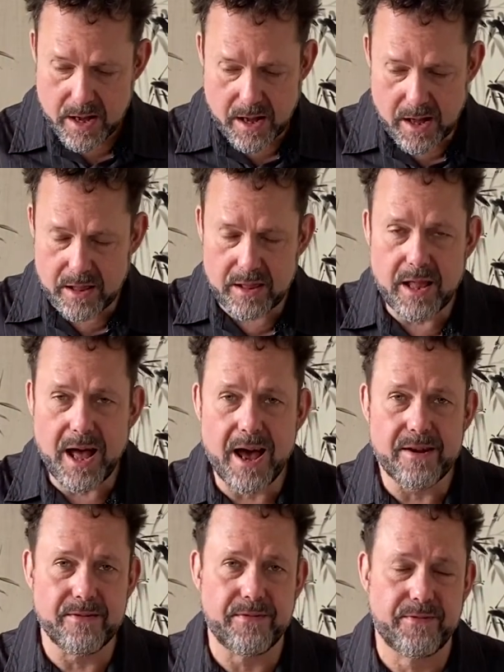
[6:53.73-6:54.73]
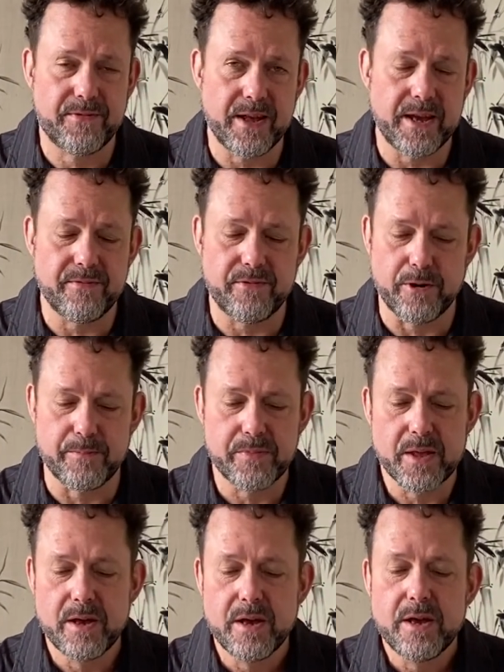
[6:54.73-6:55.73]
A lot of flavor.
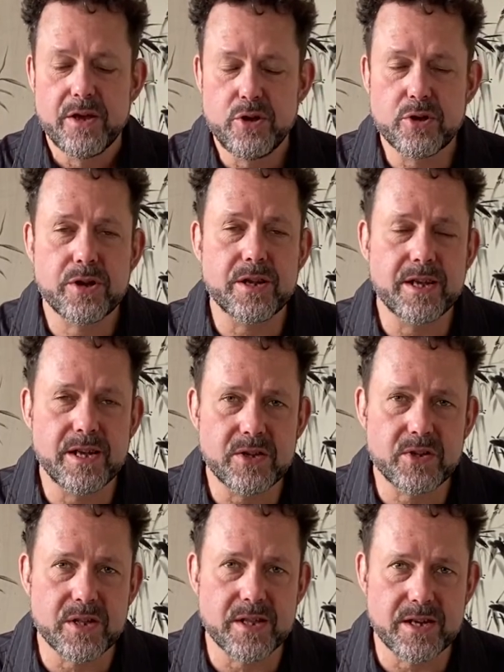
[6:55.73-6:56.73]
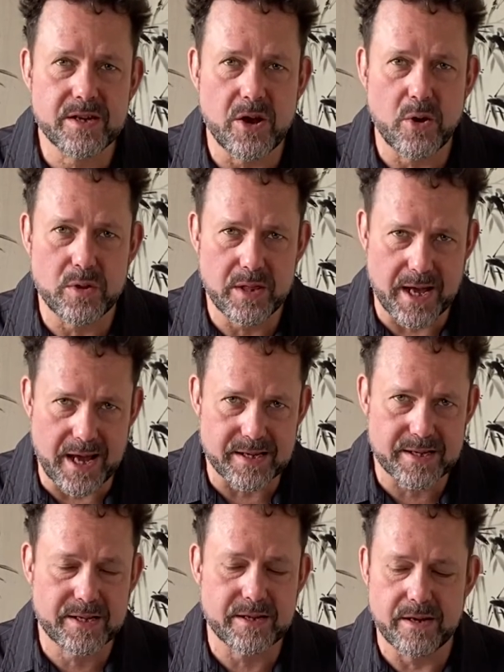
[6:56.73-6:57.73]
You could easily go
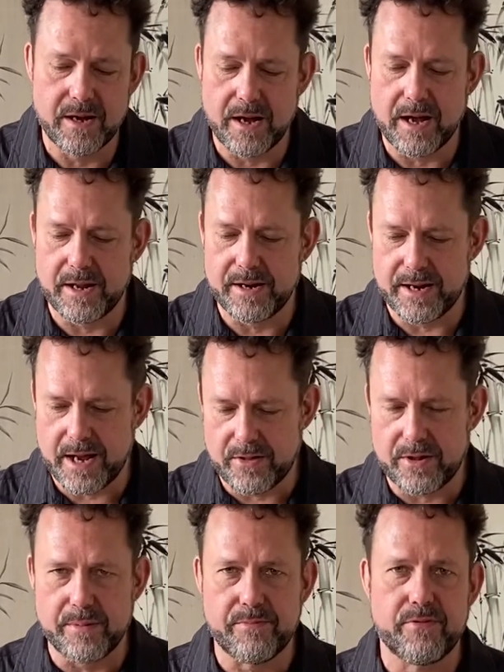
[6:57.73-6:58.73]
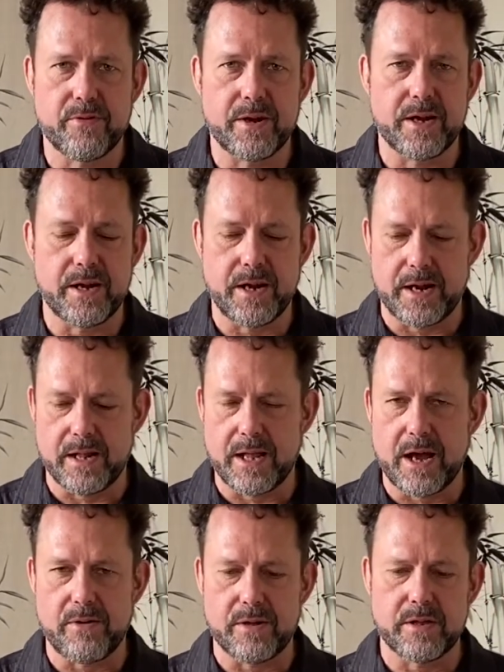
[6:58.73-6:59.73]
less now that I'm brewing it and
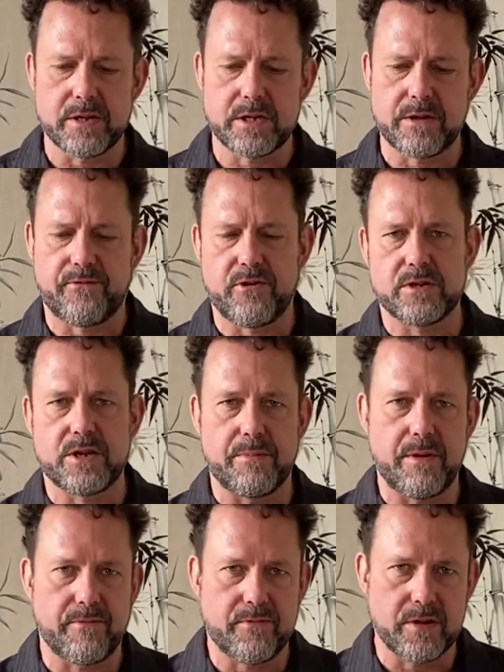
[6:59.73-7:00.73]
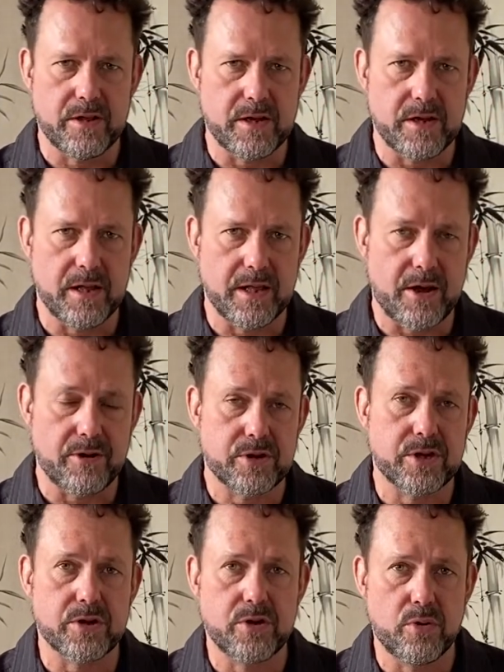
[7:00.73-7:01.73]
allowing, this is the first time I've really allowed
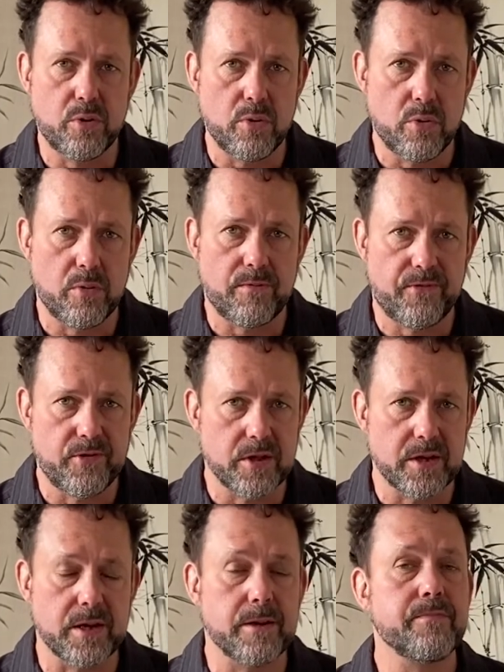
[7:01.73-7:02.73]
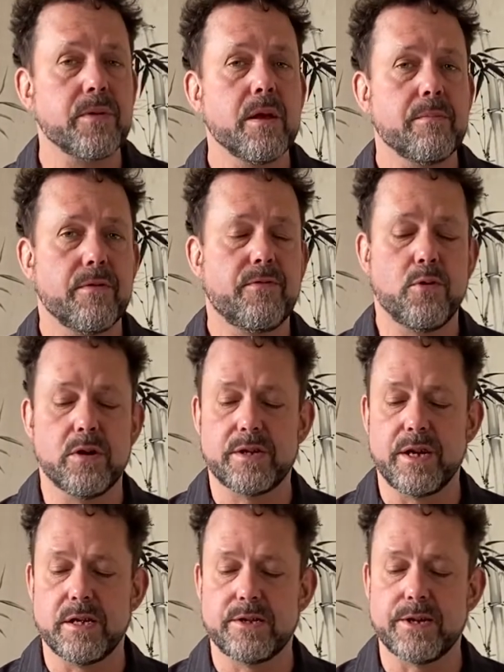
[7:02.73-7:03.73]
to cool fully before
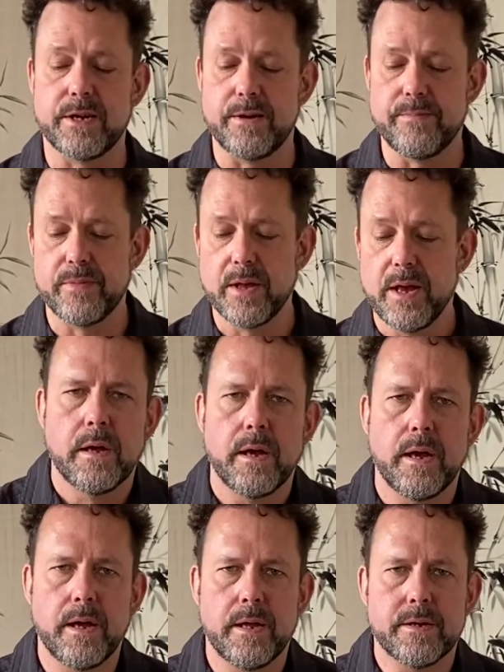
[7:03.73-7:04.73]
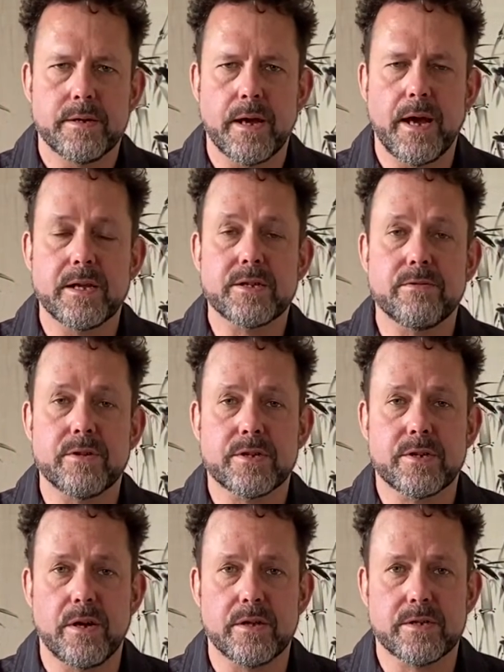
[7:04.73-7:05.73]
tasting it. And as a
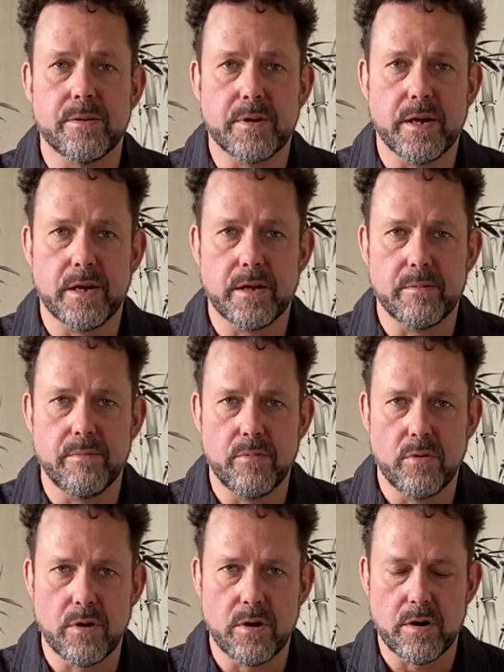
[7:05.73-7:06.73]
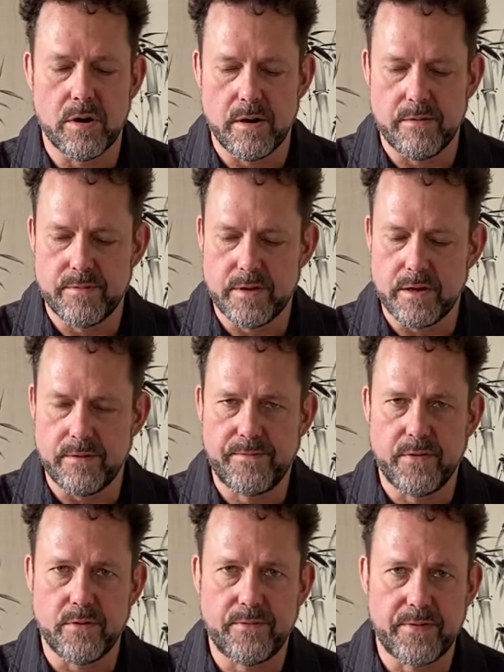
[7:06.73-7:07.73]
result, I'm getting more of the
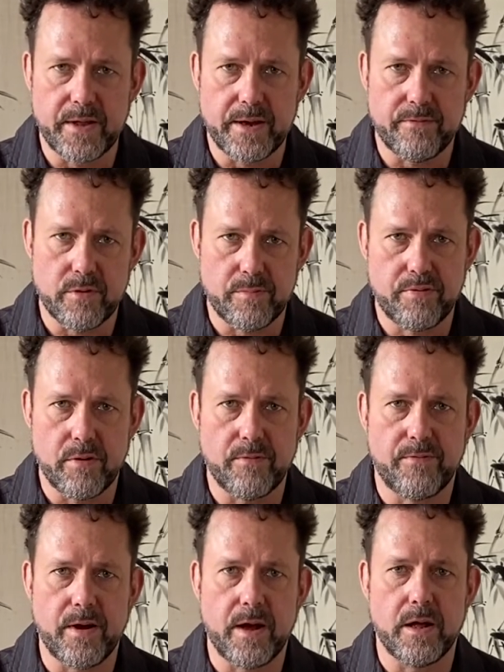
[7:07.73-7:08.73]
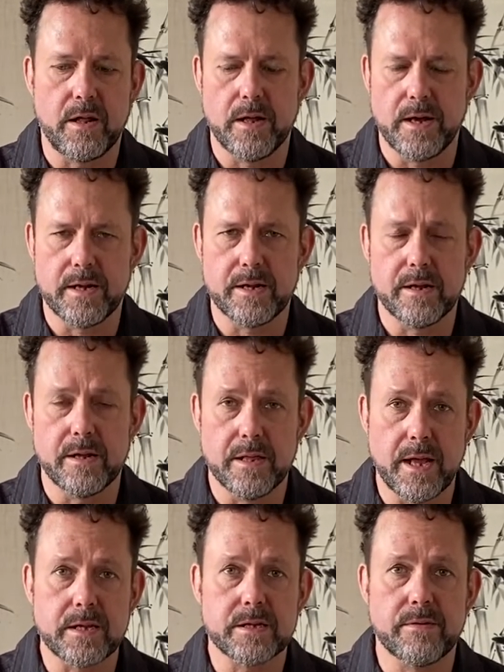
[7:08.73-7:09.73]
full flavor profile and
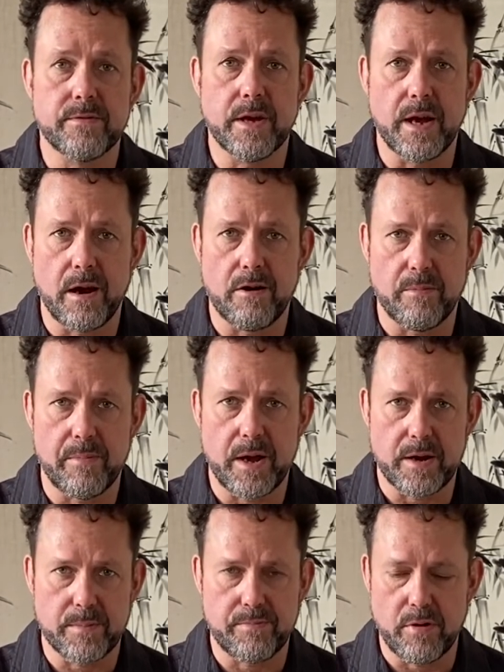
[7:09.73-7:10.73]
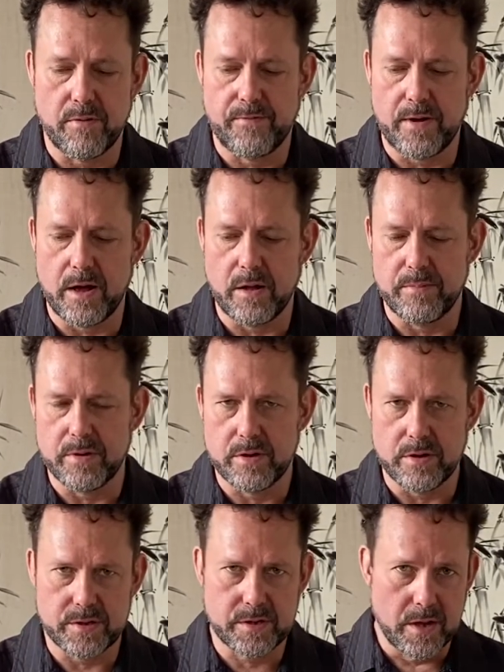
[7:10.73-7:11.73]
less of the aromatic profile
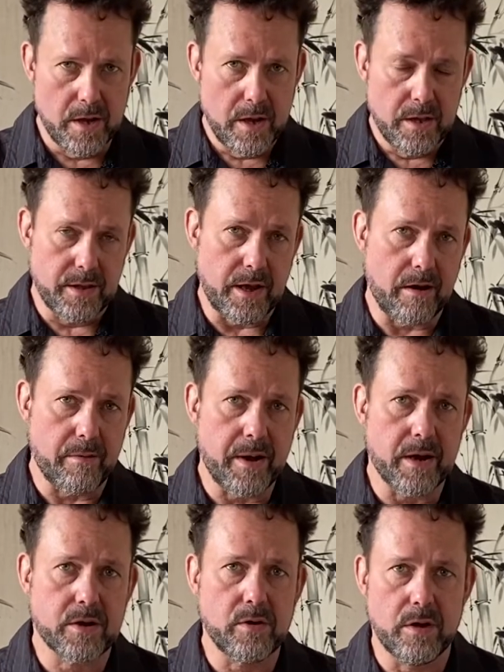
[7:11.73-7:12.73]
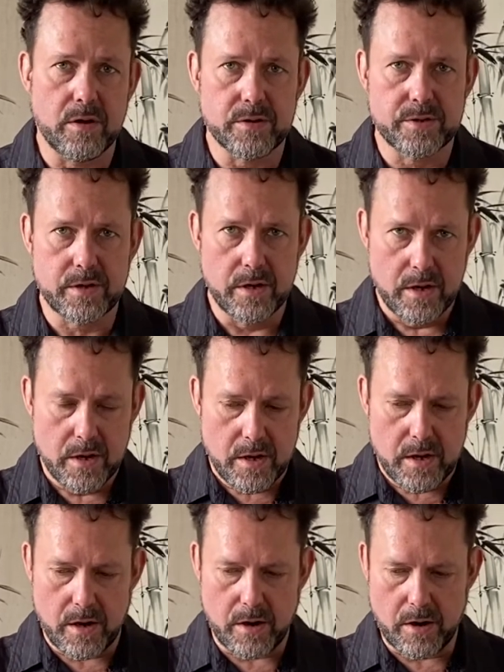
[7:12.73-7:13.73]
because the aromatic oils
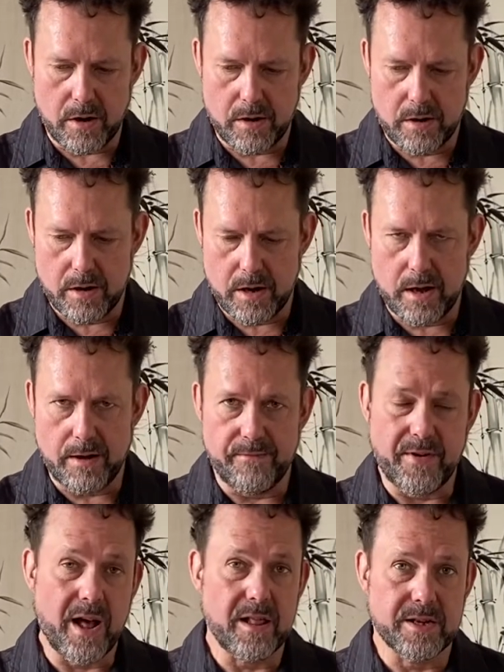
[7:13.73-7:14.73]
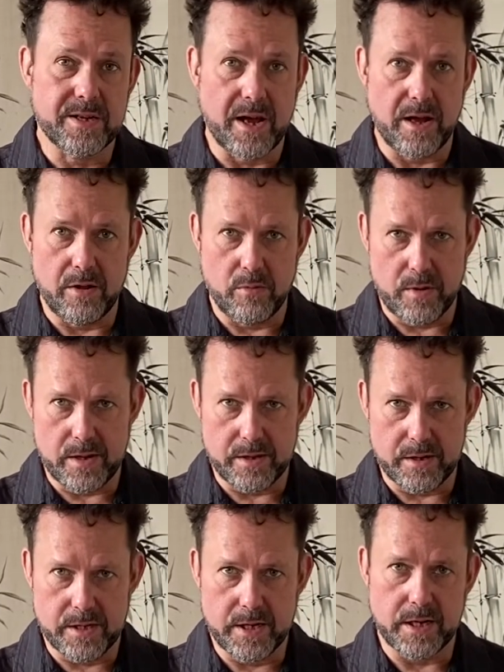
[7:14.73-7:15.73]
are volatile when
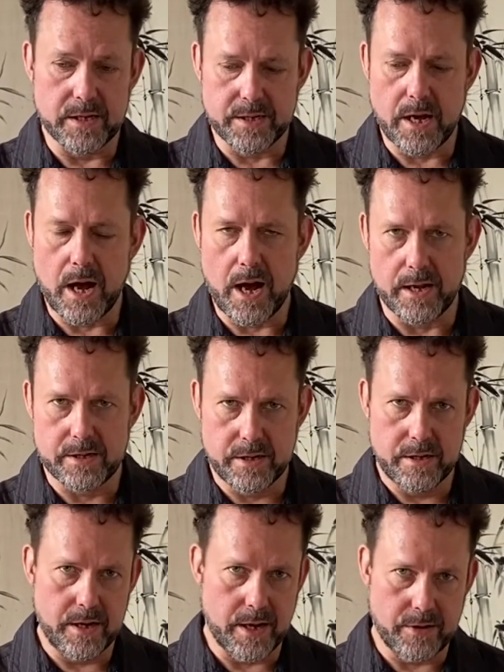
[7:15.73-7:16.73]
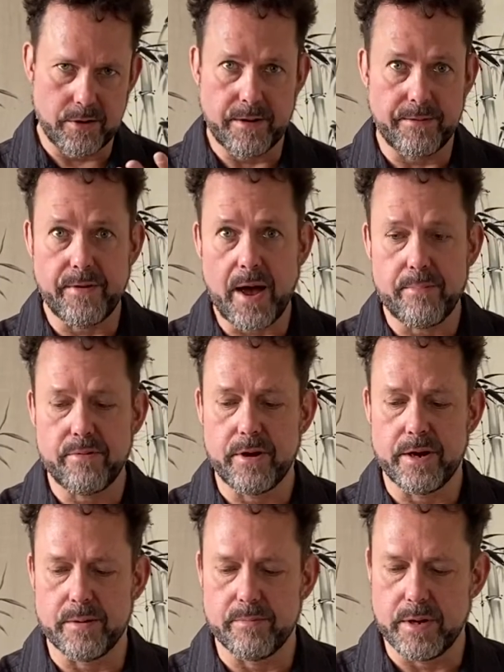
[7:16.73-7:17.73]
the tea is hot and are
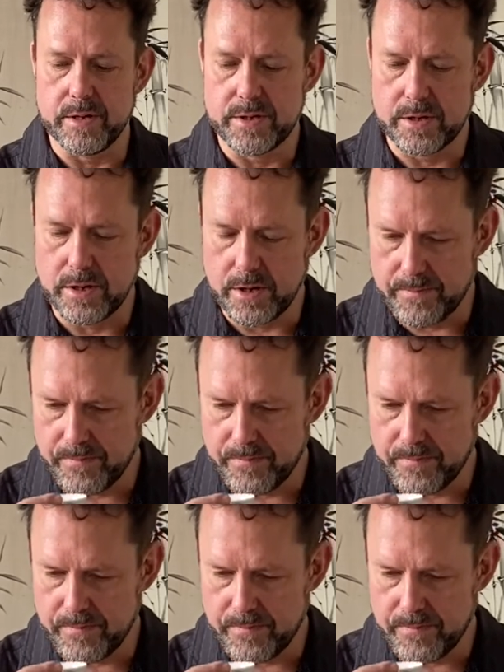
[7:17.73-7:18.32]
evaporating basically.